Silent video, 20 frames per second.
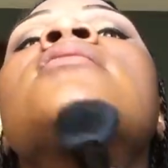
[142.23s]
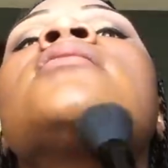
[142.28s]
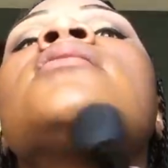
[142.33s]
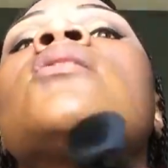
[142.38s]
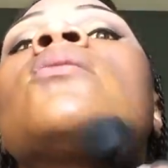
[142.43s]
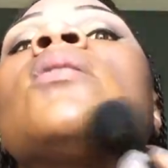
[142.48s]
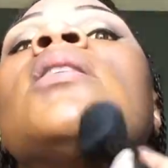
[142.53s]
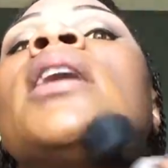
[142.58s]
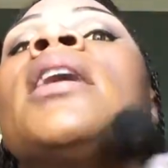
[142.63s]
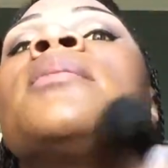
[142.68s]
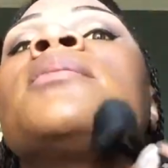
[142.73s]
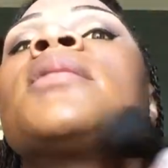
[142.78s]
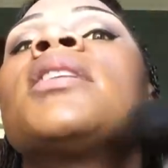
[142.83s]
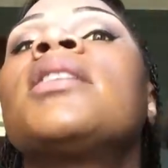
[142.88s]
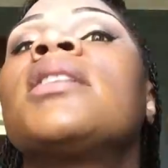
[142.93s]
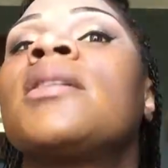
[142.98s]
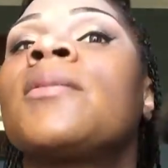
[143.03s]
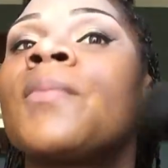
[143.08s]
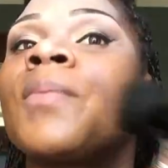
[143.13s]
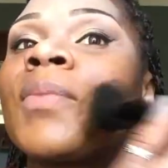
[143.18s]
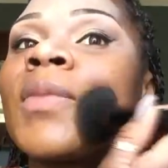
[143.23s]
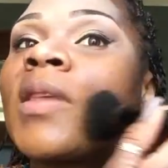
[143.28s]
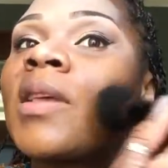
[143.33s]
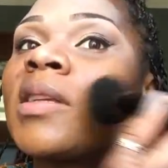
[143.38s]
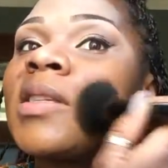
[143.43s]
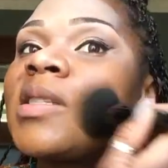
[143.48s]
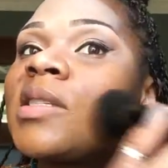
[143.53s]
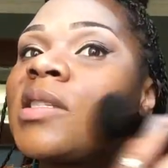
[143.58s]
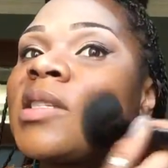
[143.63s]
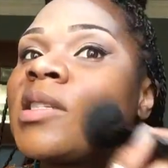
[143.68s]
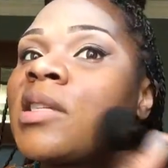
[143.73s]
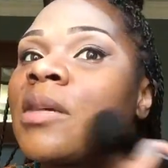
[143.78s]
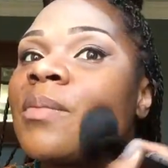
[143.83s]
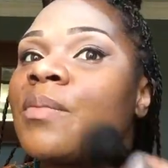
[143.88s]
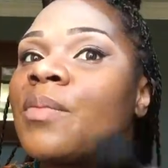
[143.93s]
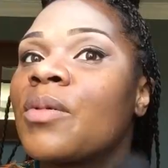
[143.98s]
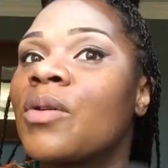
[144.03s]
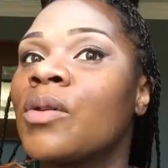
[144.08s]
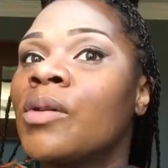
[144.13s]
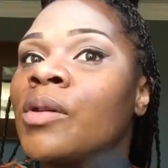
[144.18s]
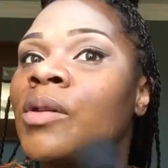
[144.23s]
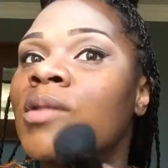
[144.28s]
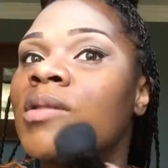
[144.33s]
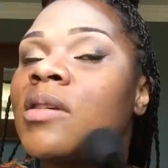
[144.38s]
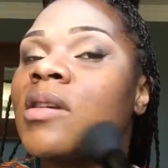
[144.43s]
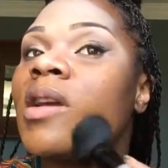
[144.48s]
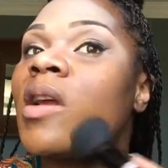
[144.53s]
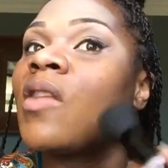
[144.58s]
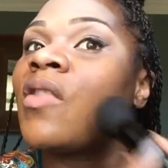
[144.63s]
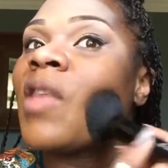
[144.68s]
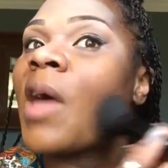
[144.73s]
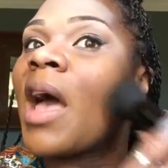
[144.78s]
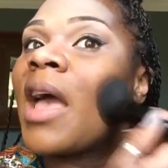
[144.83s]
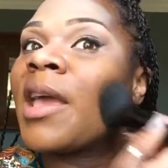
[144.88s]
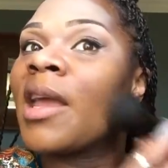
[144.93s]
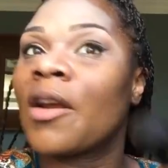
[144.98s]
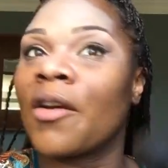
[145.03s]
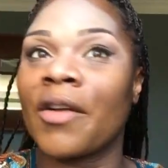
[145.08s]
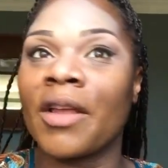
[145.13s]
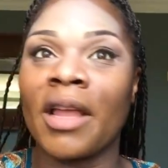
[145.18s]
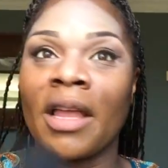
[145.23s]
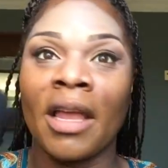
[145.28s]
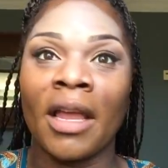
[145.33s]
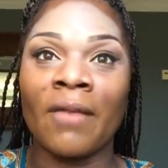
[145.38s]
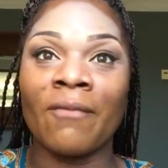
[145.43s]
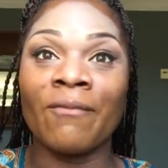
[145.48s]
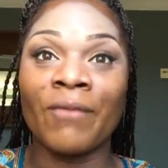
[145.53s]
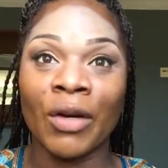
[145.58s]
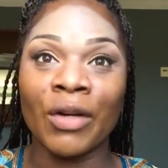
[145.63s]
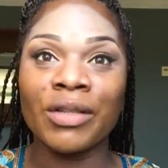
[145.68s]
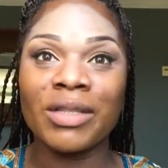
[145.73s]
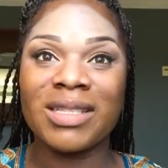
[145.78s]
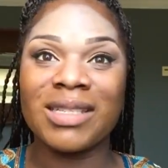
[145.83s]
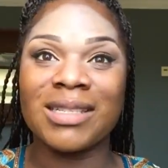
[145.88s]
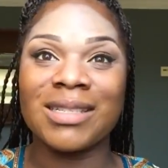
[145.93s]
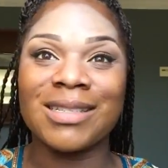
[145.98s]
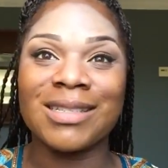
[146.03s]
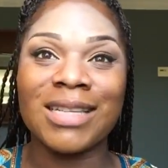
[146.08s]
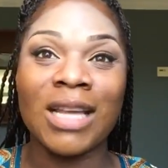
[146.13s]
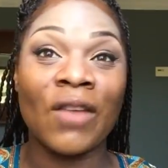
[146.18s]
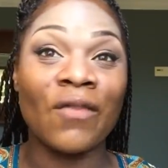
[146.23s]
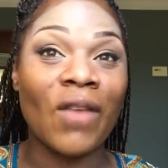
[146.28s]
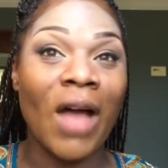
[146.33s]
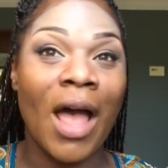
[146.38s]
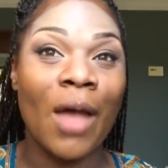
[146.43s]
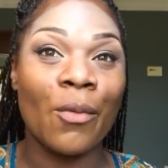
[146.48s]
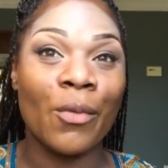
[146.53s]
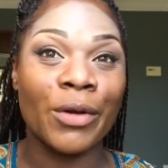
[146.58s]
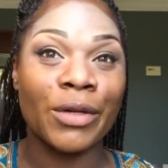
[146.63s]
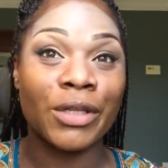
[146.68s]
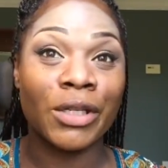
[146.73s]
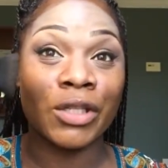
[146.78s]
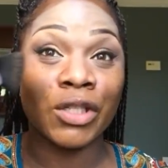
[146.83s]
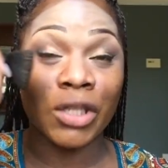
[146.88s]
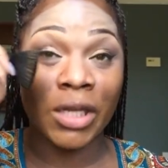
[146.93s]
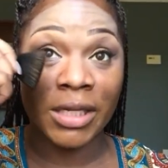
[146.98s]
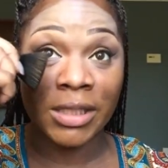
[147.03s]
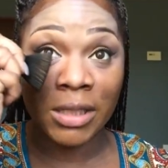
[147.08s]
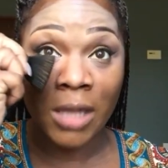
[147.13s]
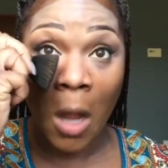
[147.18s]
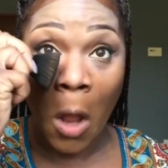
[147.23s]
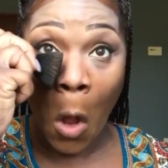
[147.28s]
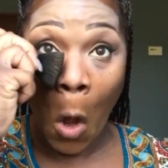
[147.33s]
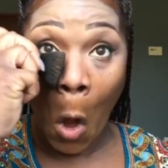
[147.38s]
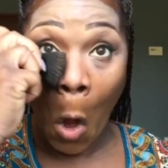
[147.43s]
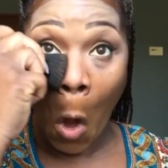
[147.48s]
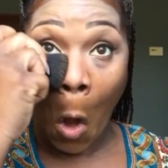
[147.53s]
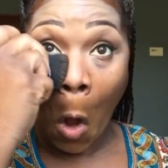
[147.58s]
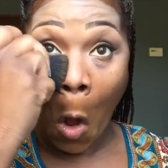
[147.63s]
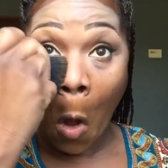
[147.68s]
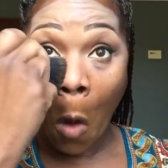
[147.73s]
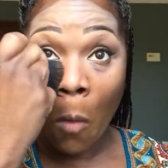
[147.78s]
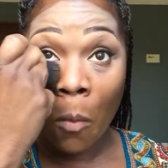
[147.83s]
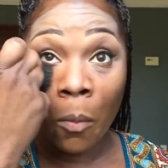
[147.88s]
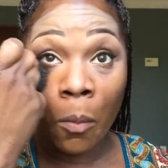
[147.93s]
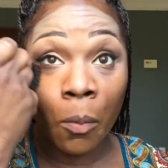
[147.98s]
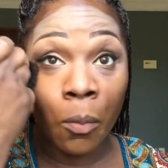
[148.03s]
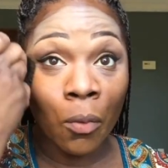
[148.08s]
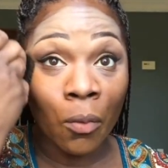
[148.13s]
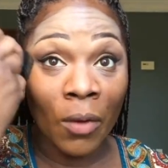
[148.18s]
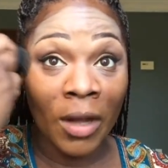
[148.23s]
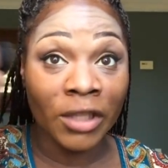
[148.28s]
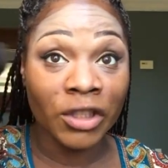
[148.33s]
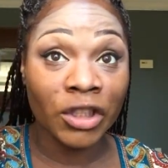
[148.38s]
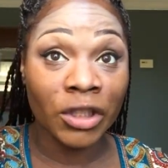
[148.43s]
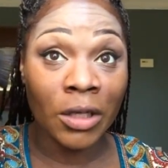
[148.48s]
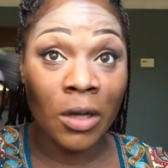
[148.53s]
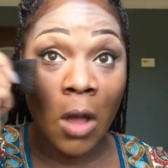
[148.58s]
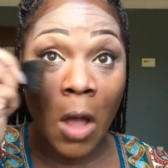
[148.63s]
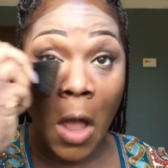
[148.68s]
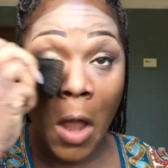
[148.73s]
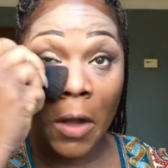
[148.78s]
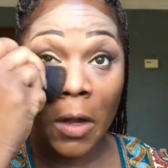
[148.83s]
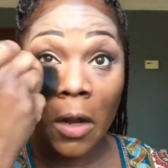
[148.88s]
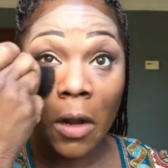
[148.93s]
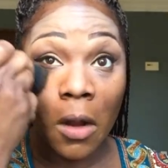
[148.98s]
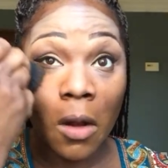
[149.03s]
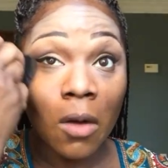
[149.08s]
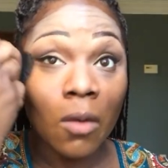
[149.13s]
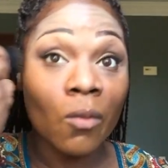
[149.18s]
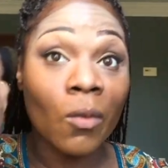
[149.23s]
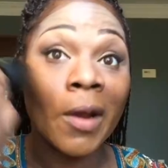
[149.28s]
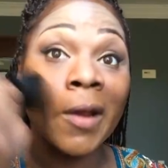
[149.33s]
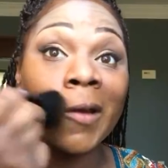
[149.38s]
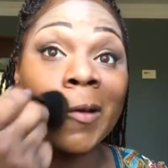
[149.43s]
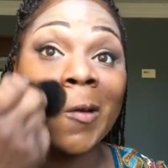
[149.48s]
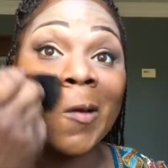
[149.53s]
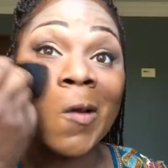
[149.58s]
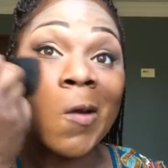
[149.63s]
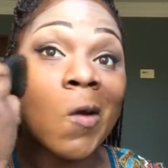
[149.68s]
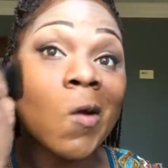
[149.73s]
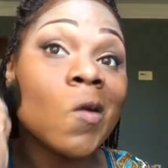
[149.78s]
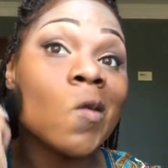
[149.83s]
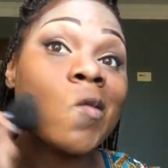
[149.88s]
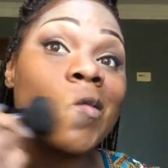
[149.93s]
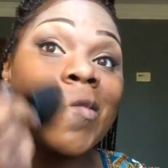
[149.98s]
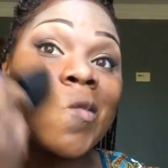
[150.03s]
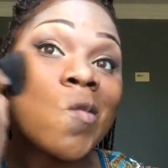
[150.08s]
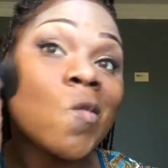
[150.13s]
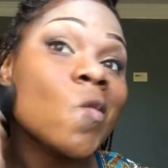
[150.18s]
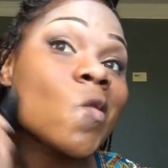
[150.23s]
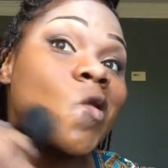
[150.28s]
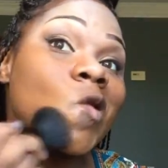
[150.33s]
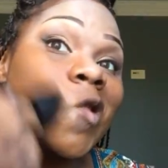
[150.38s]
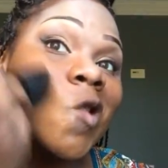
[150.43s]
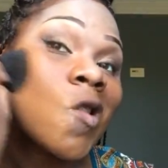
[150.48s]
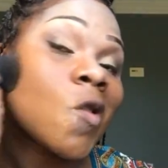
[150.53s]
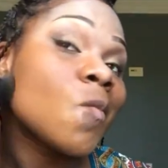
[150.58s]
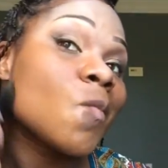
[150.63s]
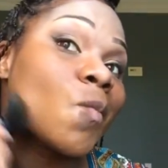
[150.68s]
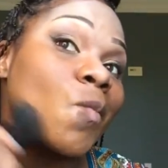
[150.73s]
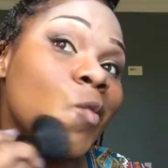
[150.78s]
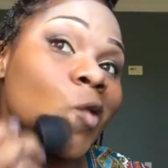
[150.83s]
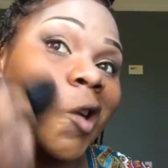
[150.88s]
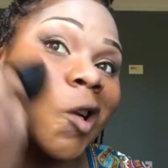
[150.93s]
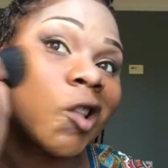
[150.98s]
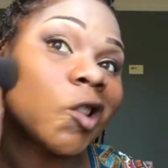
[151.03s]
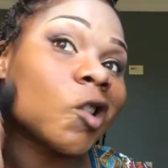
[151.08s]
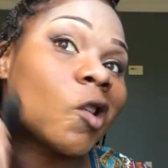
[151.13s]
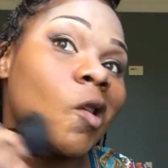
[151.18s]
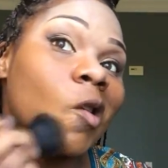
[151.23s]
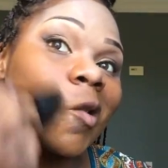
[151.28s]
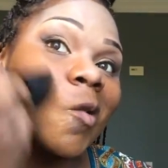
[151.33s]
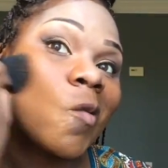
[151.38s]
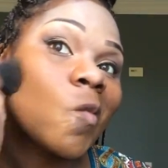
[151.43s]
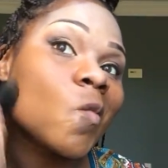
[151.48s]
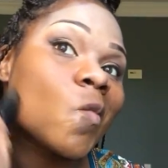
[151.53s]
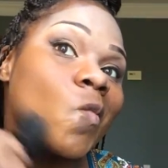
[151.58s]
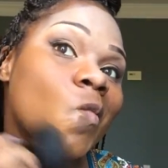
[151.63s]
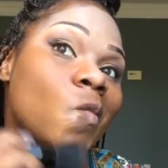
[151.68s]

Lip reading: So I'm gonna stipple that area in versus if I were to just brush it on right in here. See, brushing,